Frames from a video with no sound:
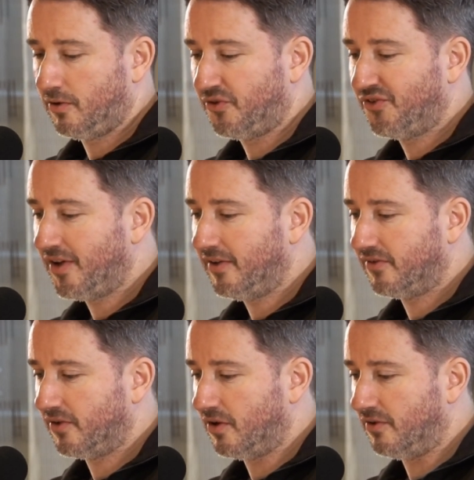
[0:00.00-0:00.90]

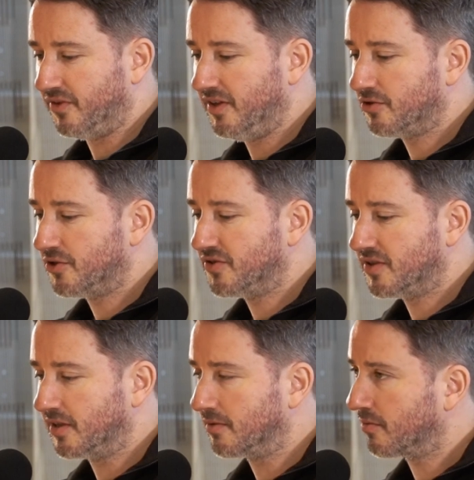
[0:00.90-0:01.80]
set of
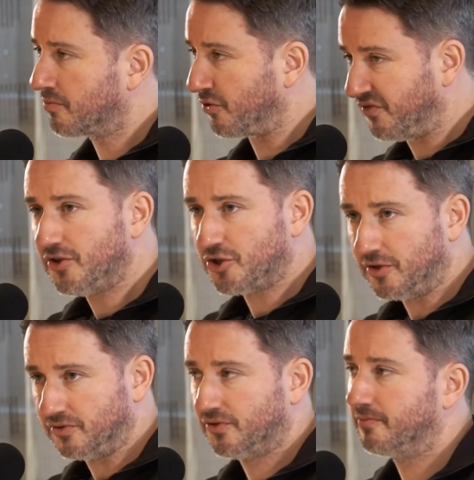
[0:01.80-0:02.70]
interesting
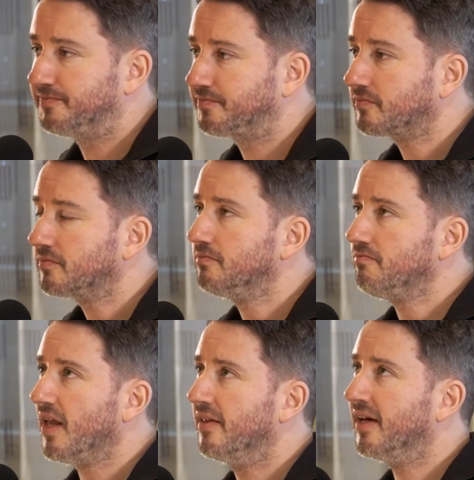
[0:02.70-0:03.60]
provisions
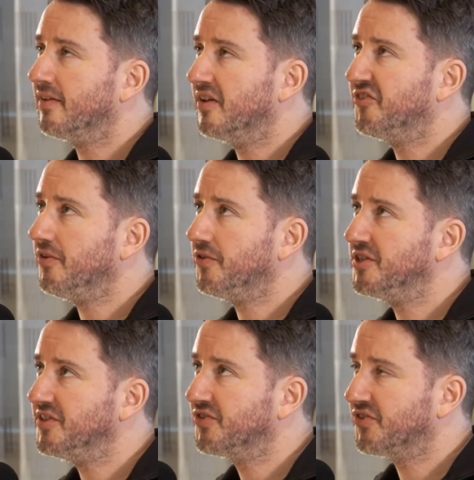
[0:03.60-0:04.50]
that
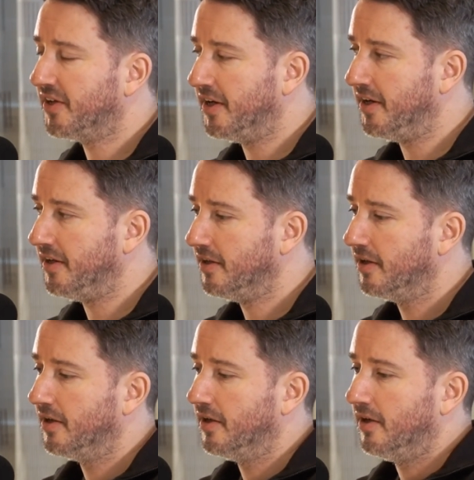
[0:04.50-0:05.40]
essentially say
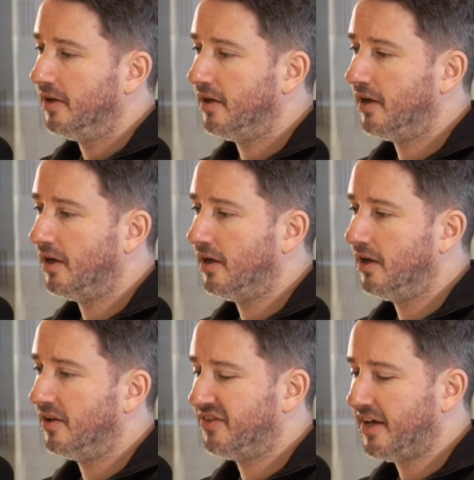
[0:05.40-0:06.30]

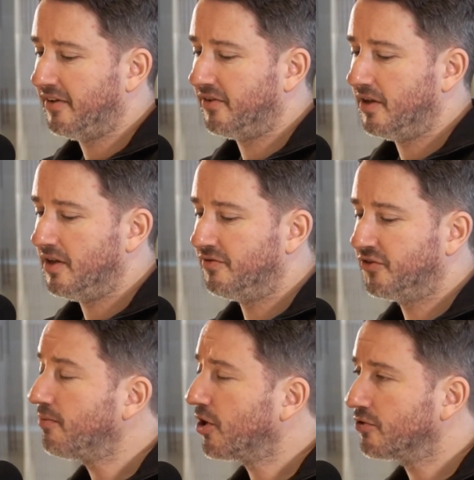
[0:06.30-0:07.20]
that if
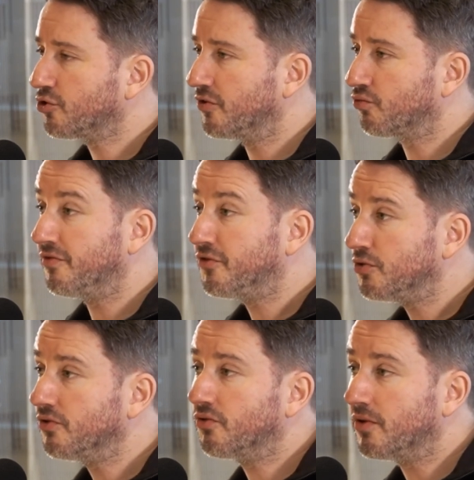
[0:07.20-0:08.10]
some countries
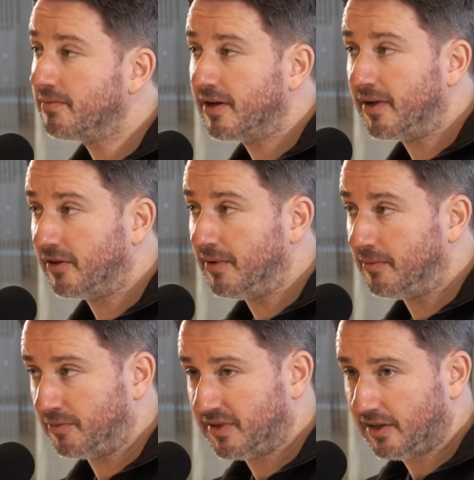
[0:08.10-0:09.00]
refuse to implement the
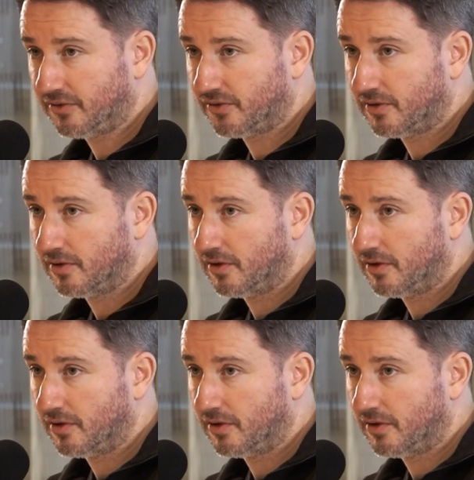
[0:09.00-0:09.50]
minimum tax,